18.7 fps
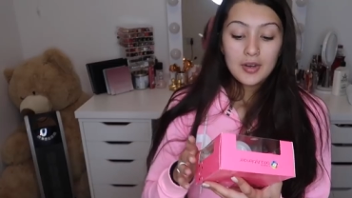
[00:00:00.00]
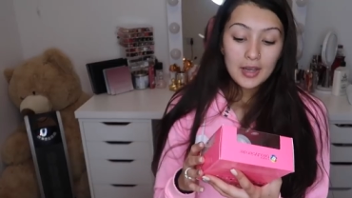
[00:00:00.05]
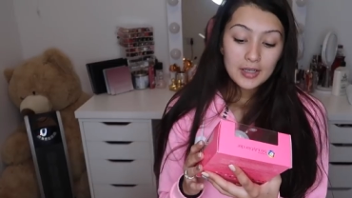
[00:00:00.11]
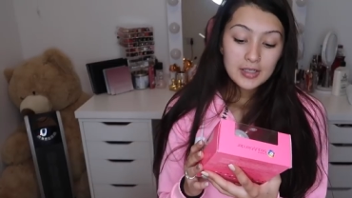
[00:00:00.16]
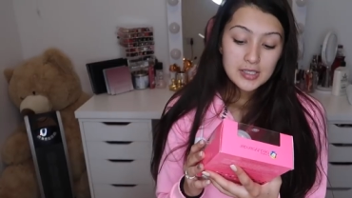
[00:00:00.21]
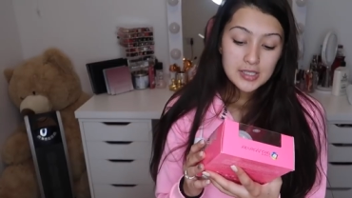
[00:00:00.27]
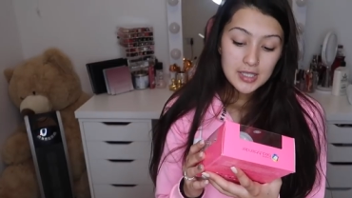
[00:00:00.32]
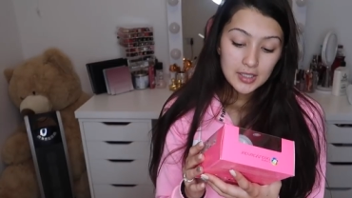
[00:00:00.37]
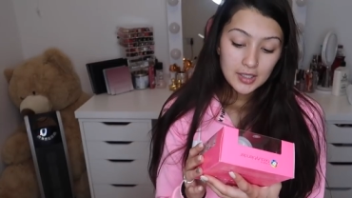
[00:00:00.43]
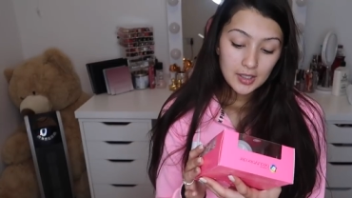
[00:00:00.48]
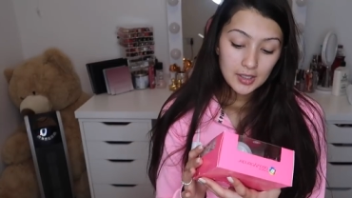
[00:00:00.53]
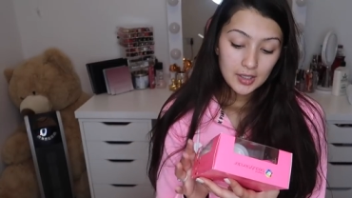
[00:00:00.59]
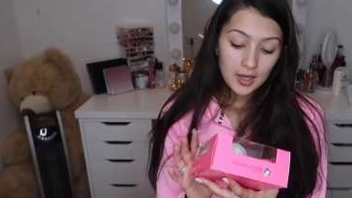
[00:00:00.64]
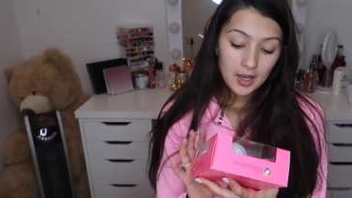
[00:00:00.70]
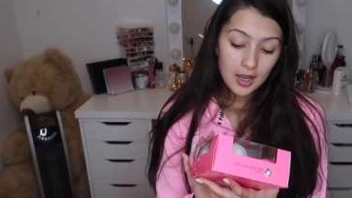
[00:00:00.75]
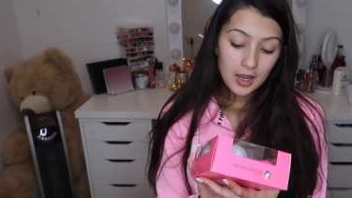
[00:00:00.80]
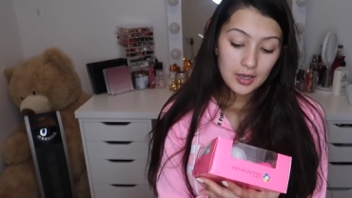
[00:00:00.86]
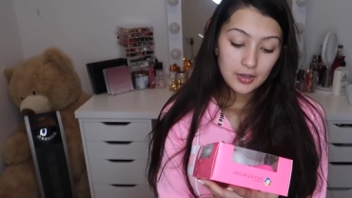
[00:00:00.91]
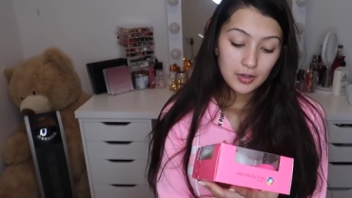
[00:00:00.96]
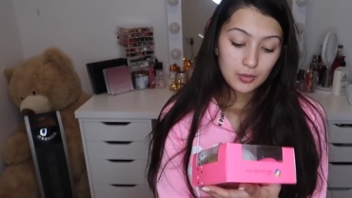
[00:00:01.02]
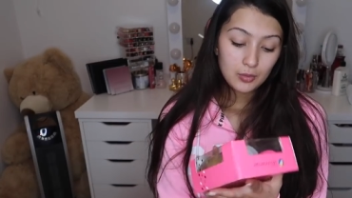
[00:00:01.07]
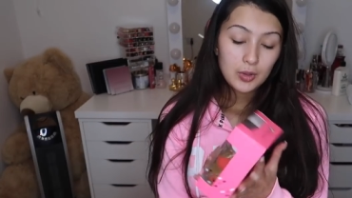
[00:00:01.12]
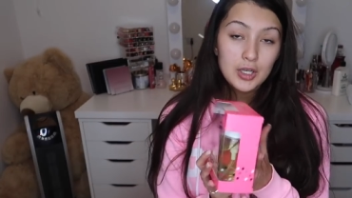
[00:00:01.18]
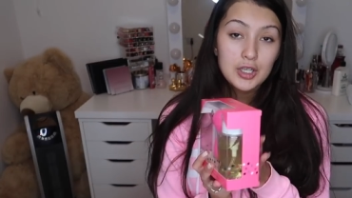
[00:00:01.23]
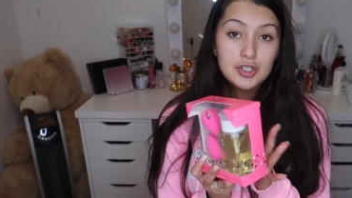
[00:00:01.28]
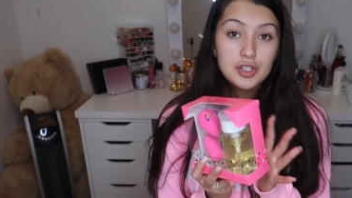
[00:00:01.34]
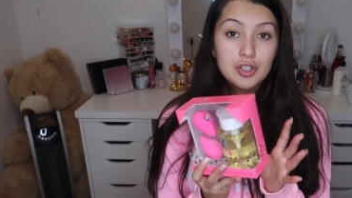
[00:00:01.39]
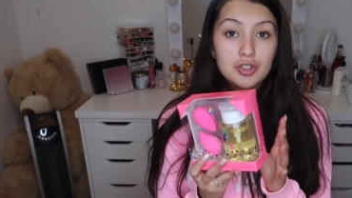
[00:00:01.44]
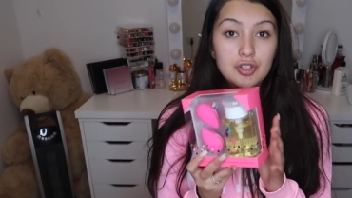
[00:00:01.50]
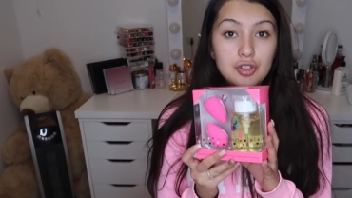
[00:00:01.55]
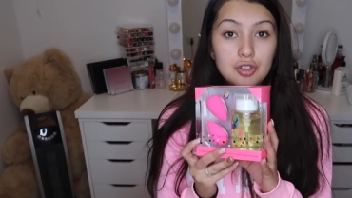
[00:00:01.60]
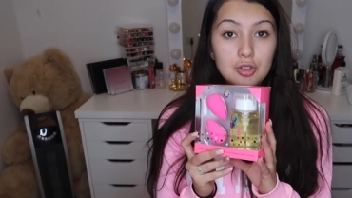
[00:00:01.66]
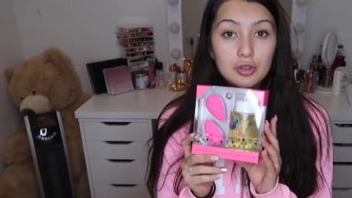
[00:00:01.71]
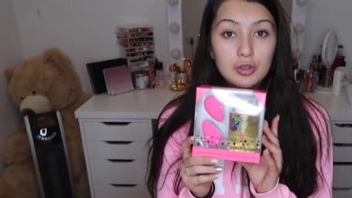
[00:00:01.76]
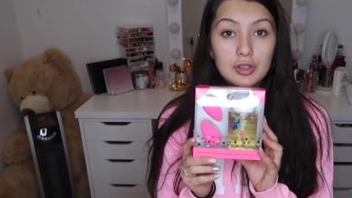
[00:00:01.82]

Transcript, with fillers: The next thing I got was two,